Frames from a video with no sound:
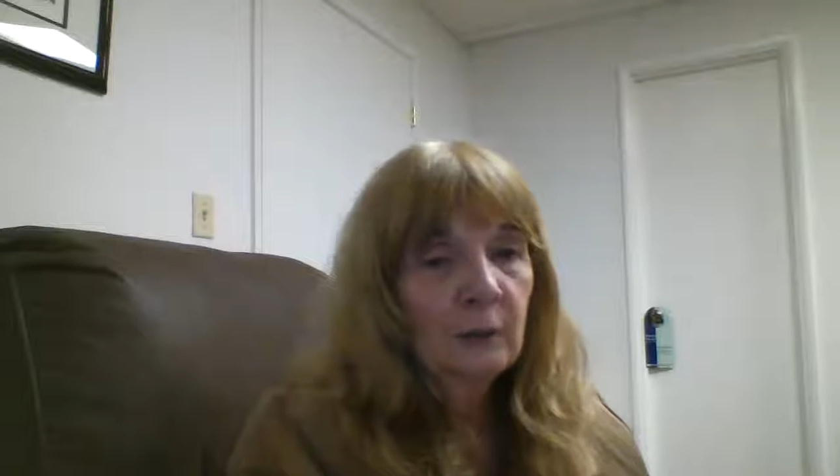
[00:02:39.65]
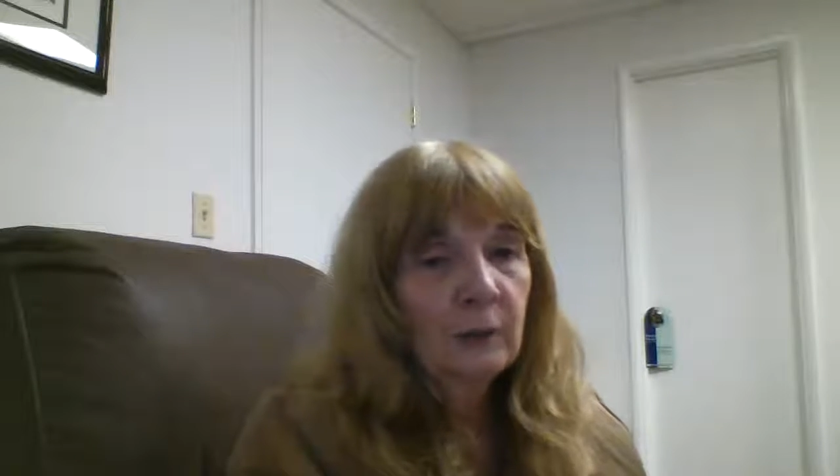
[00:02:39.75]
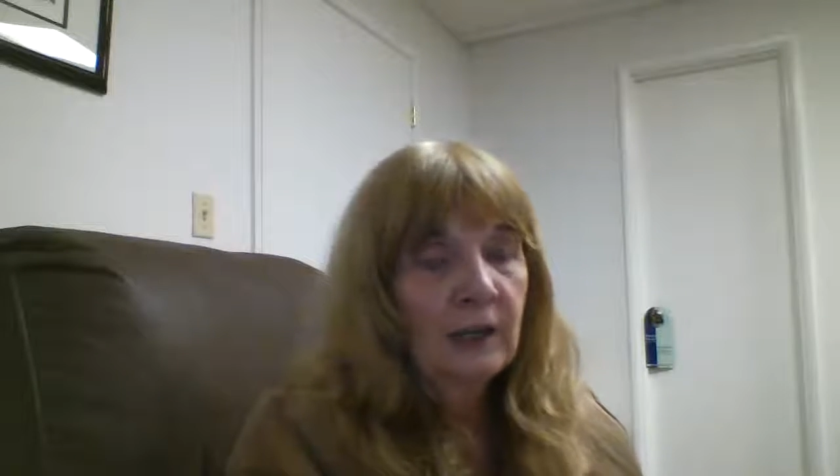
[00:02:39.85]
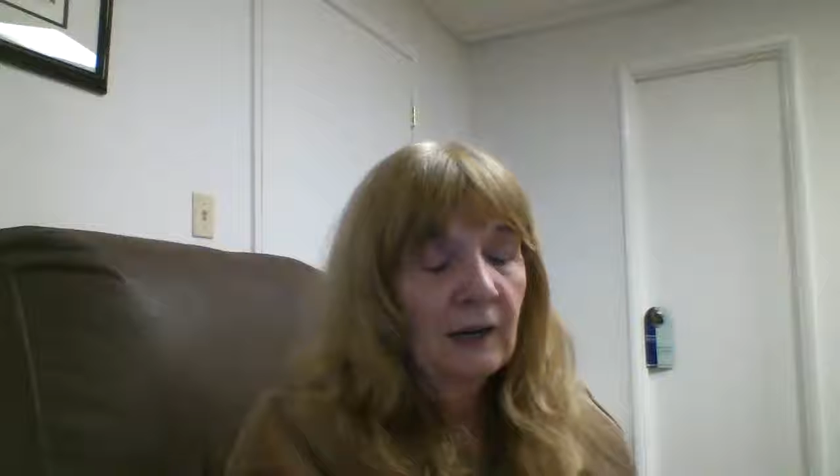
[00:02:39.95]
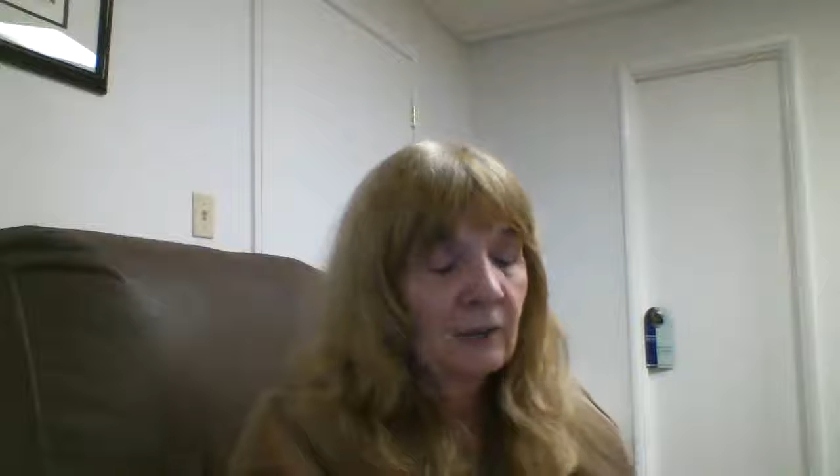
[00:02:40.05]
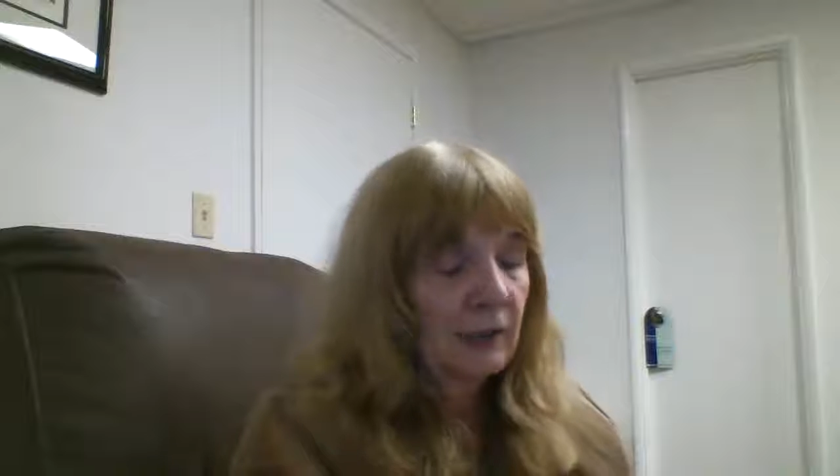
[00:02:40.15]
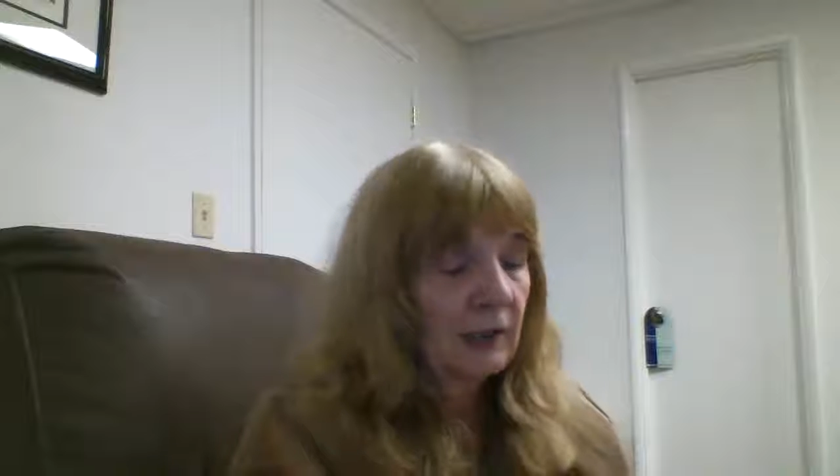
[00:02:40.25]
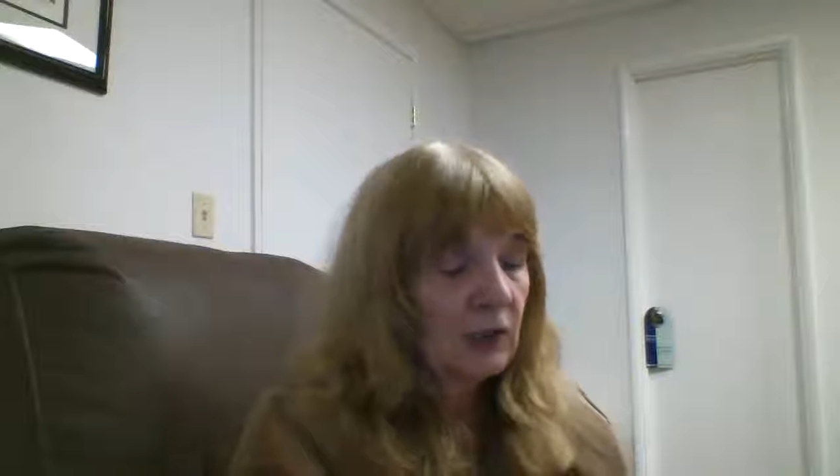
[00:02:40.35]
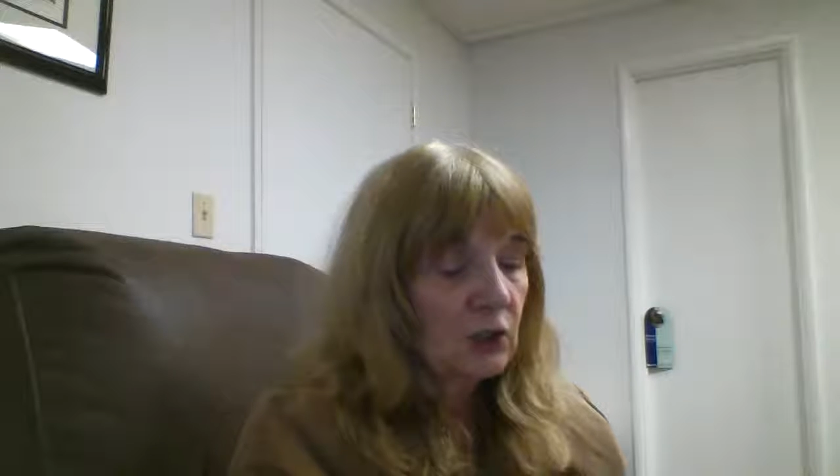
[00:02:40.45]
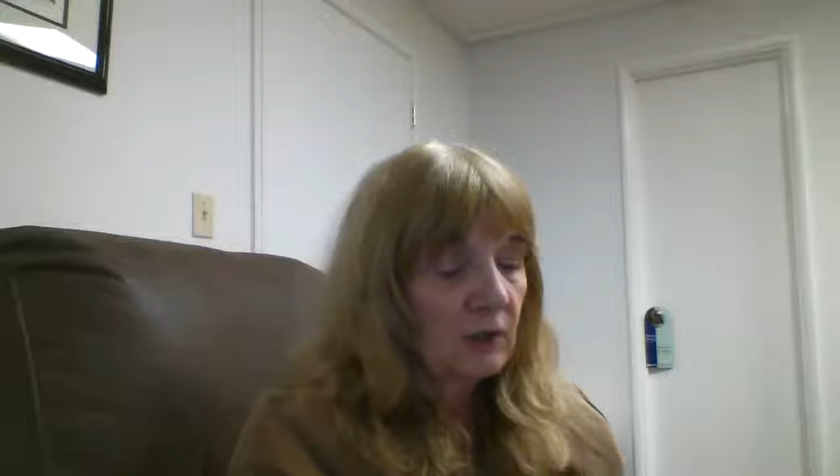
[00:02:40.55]
We have the
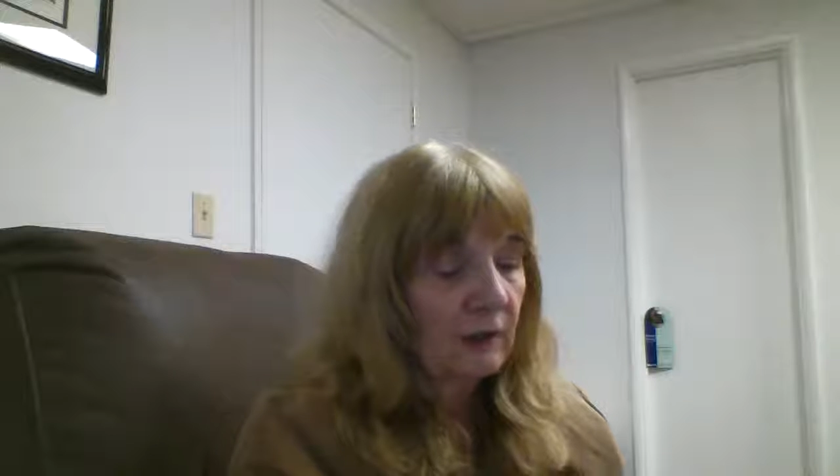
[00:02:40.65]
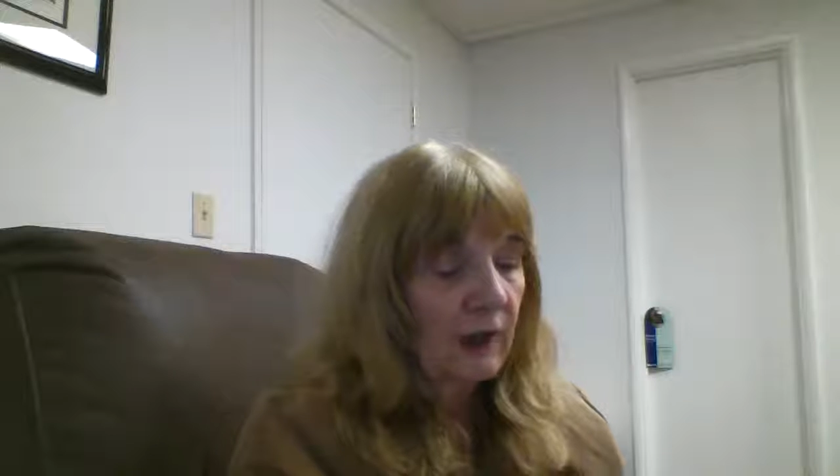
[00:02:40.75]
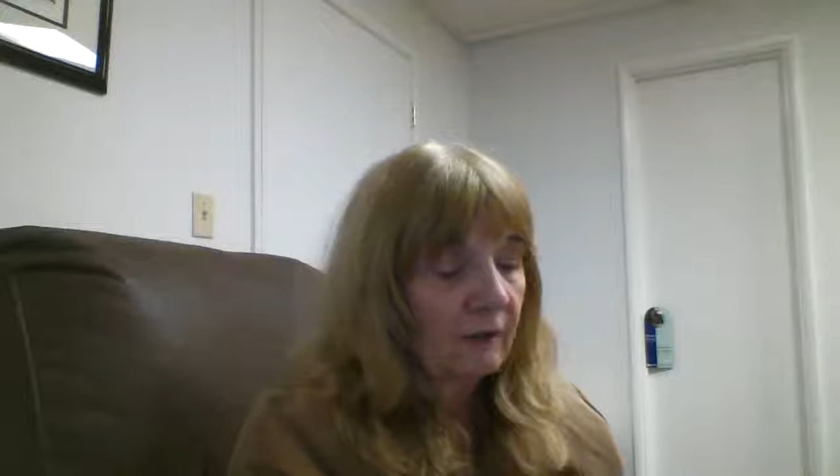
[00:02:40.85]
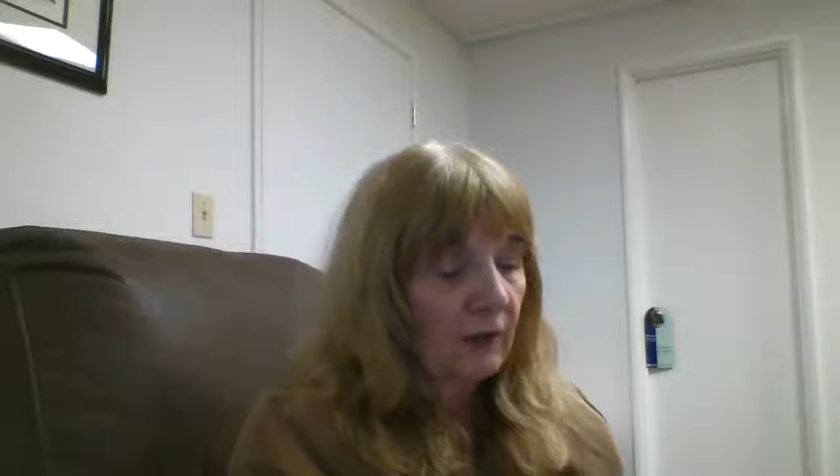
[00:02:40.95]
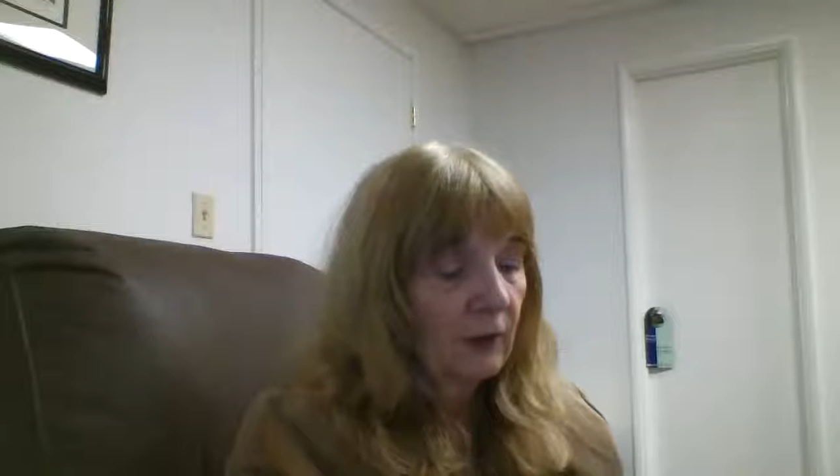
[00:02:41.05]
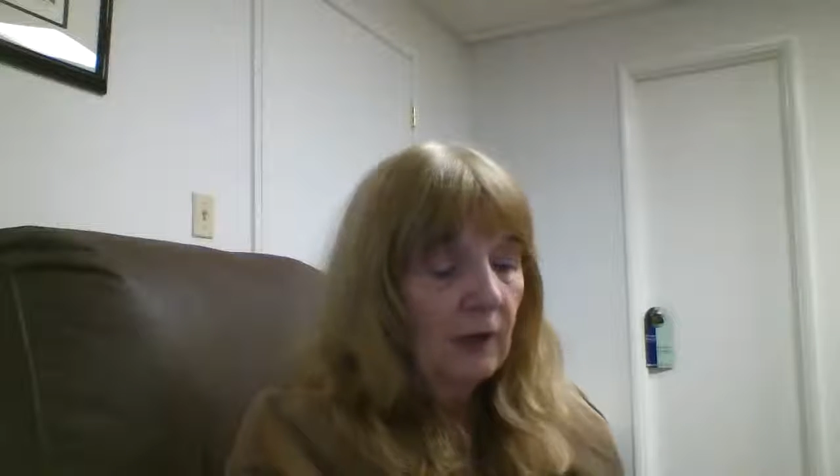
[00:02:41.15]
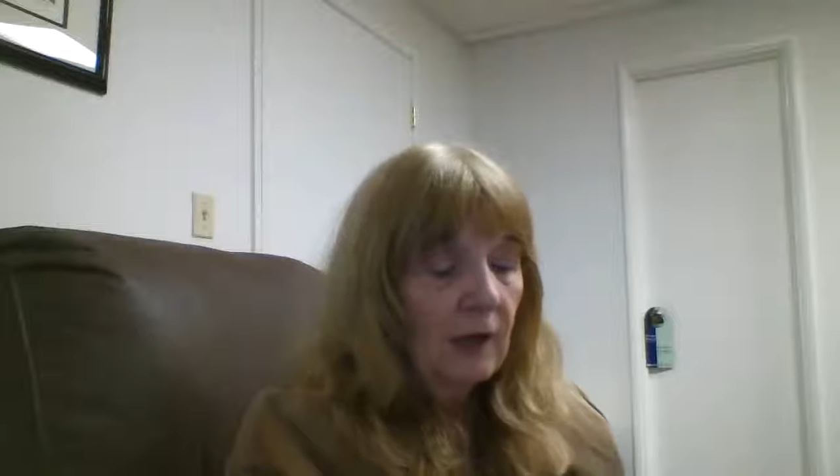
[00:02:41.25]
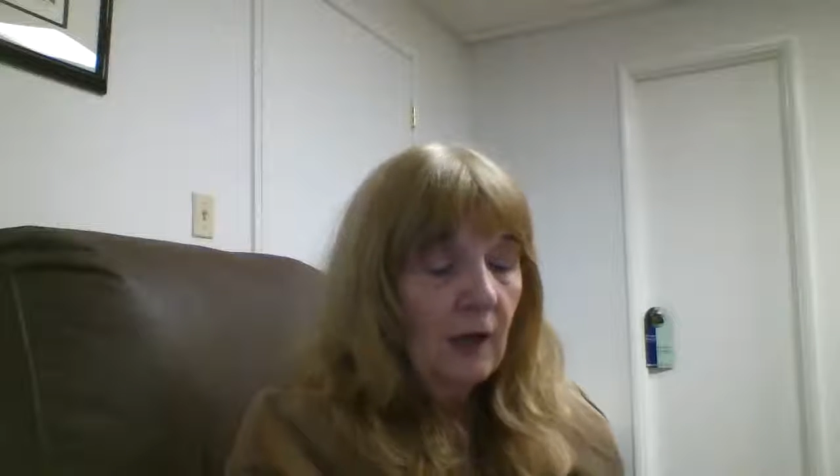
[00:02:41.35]
initial level